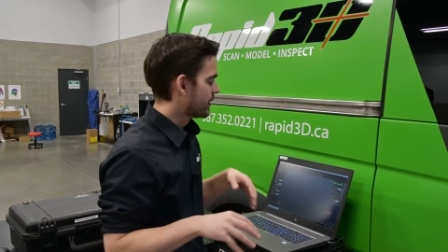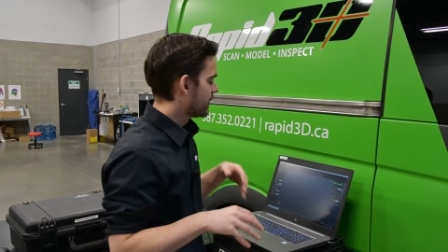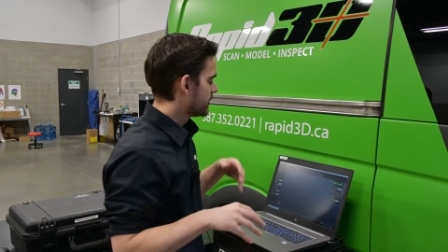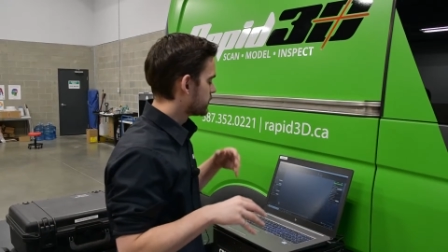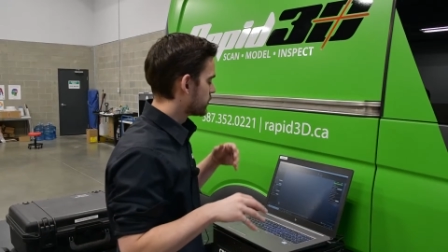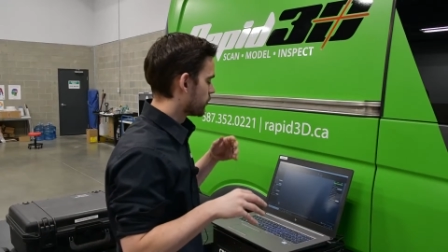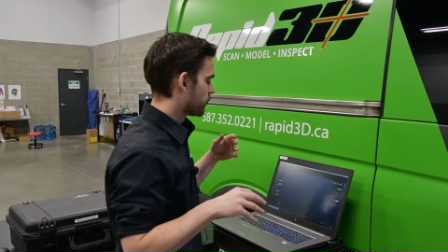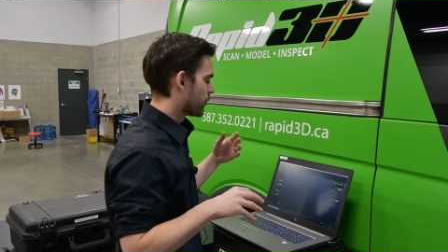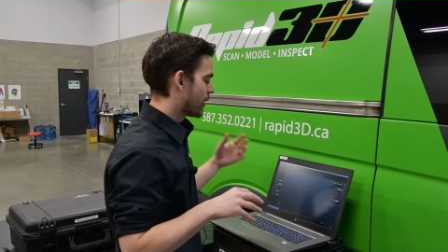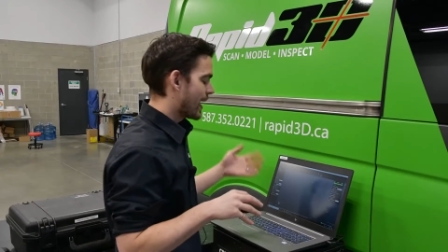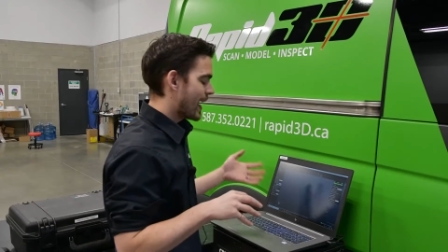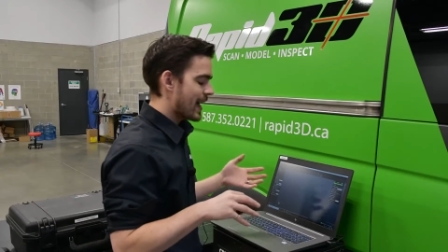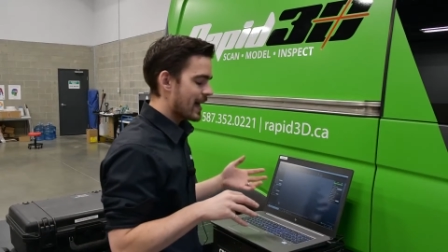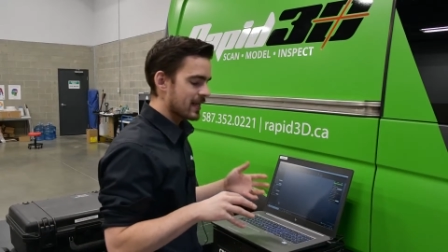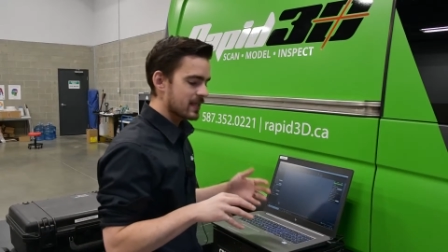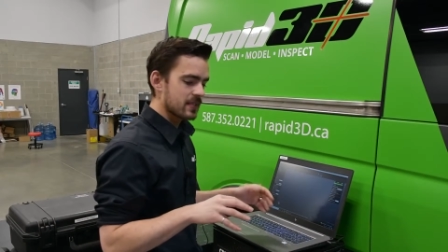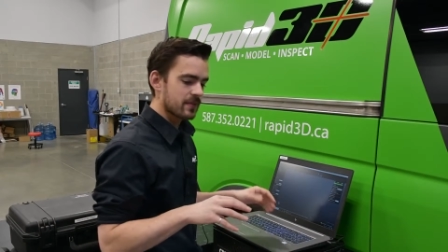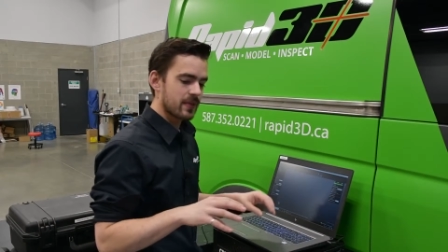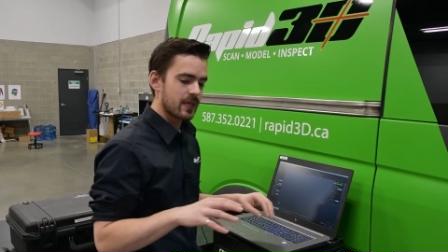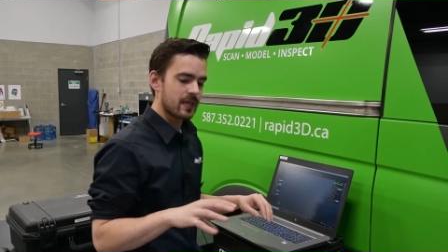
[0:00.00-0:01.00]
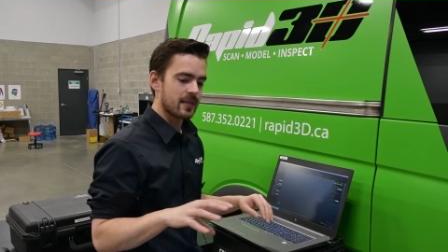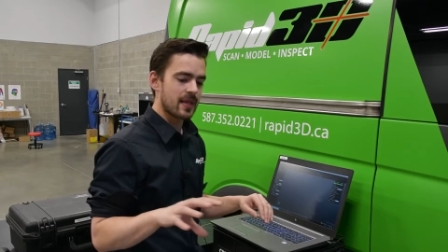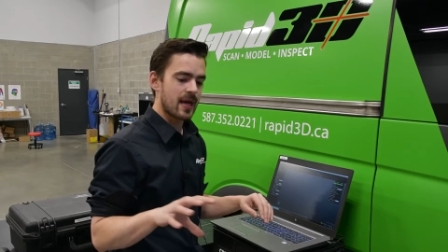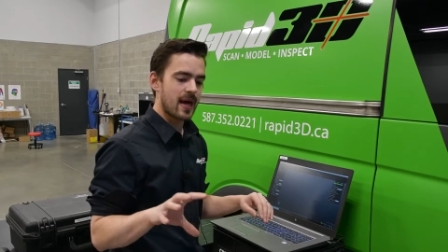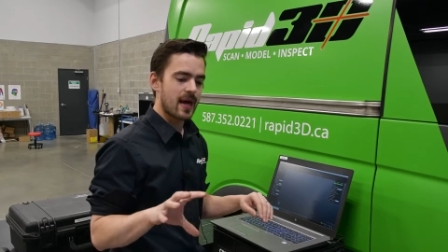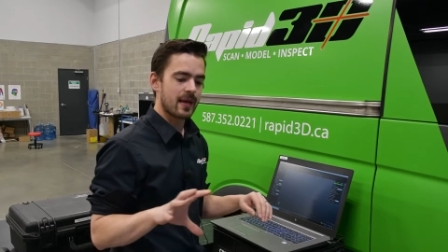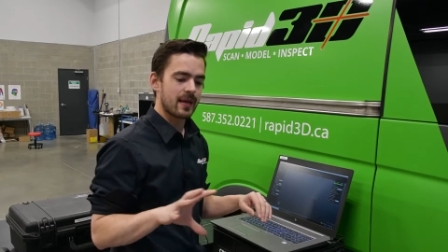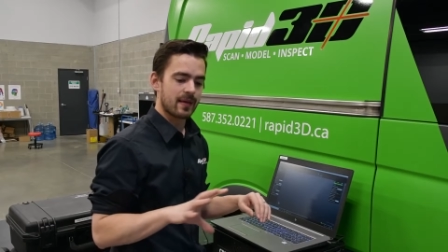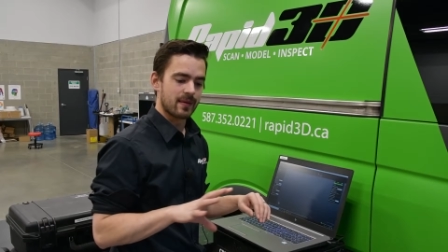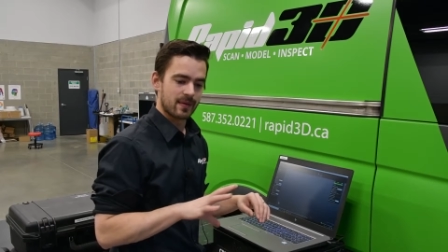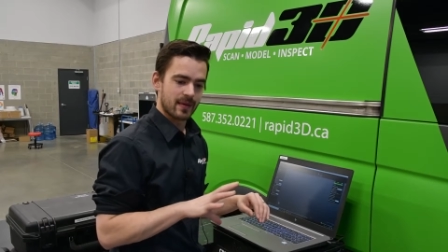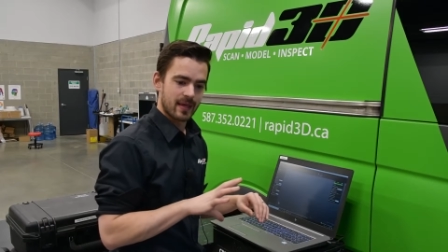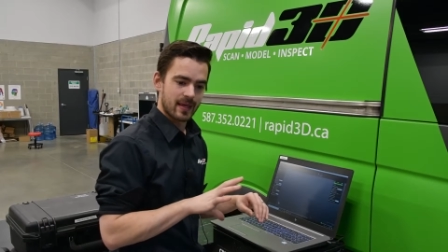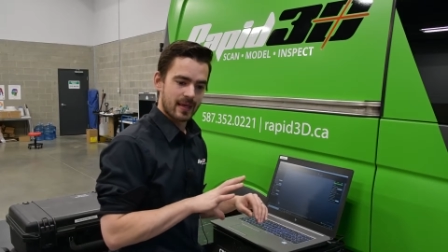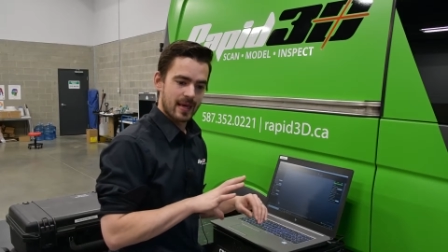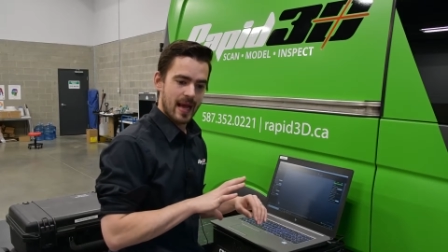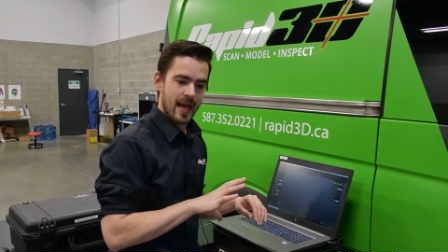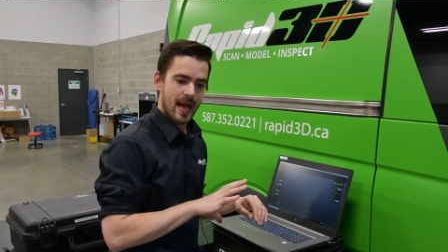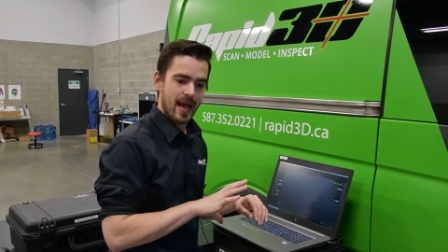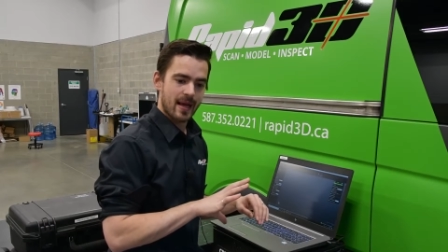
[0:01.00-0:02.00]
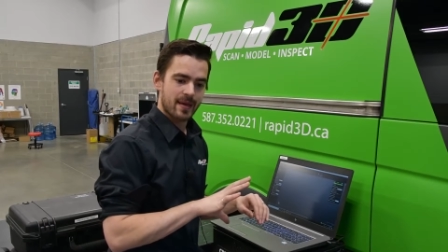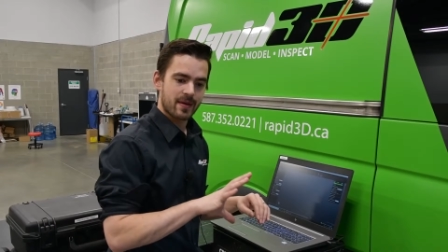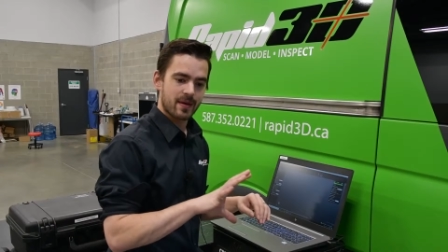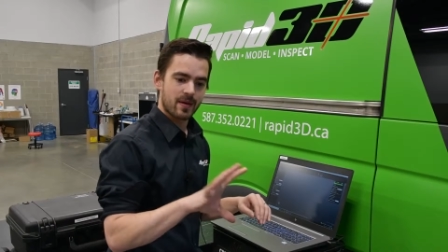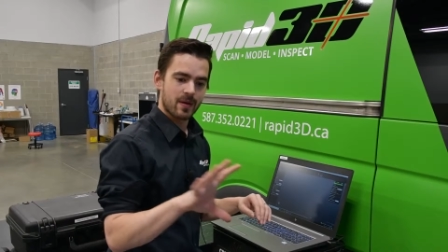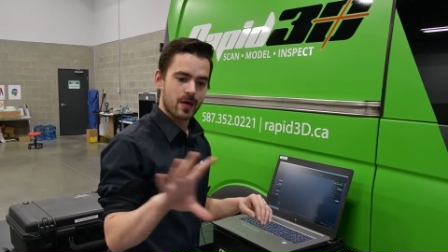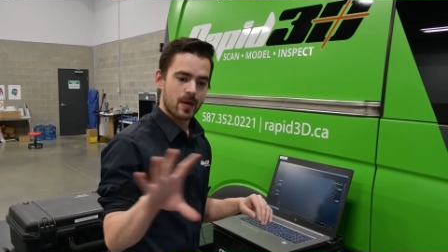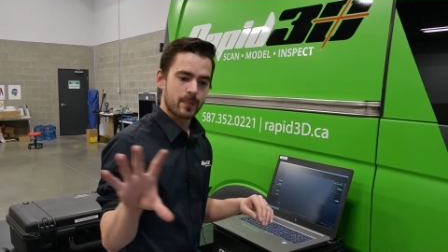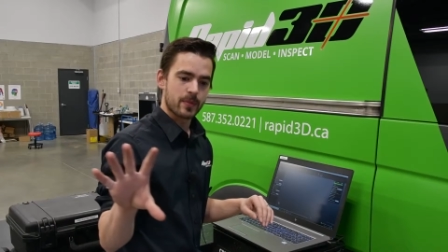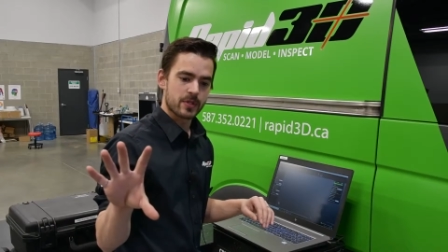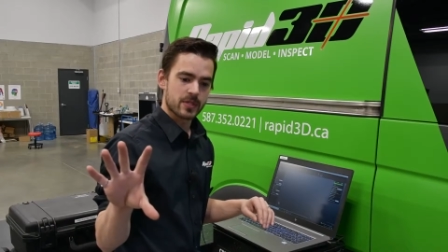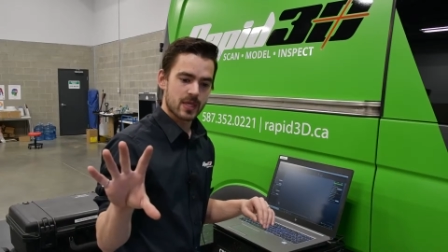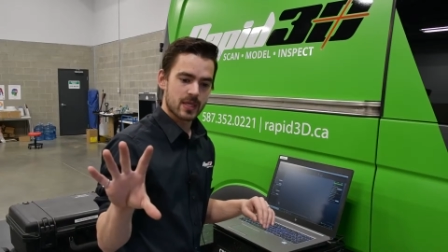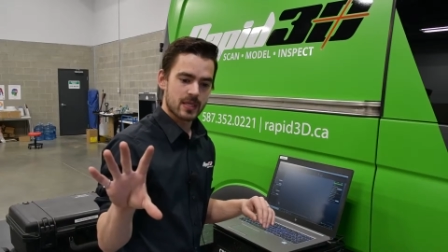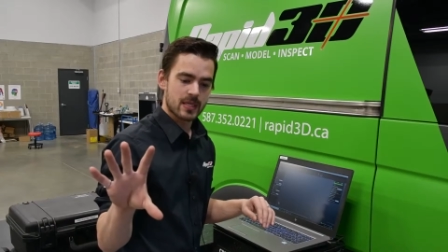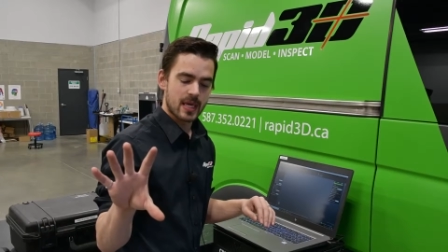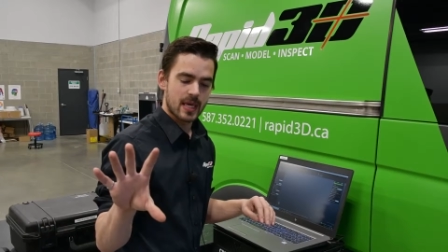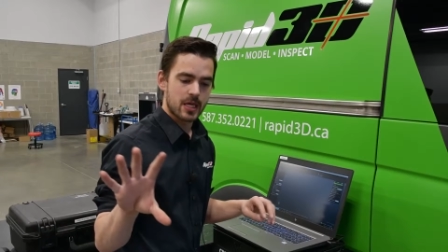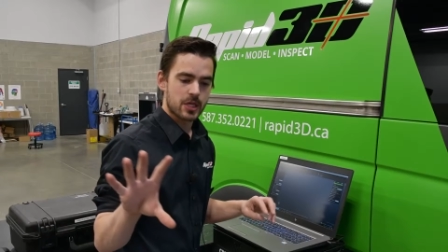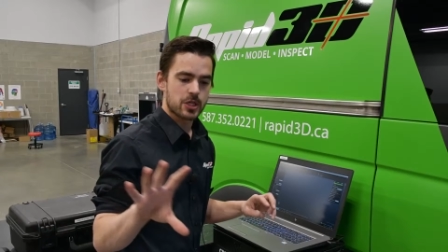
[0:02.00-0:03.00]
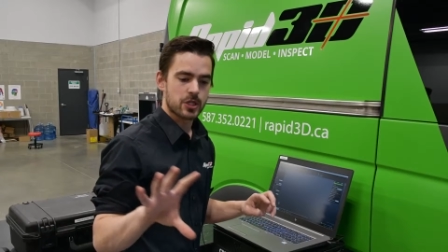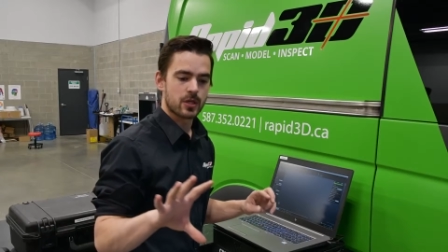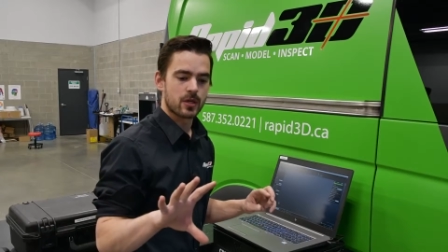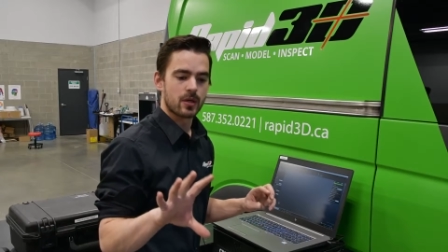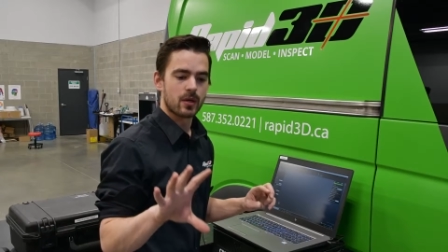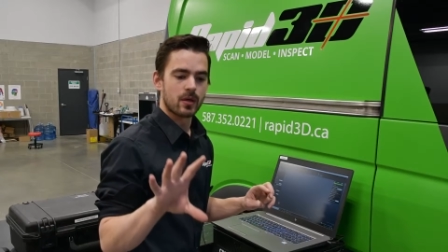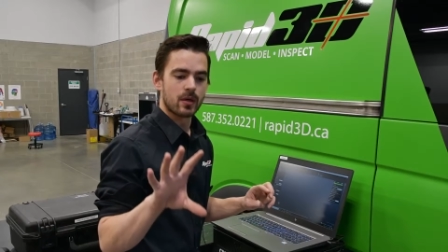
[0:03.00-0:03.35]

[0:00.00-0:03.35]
so if we activate that, it'll get an accurate representation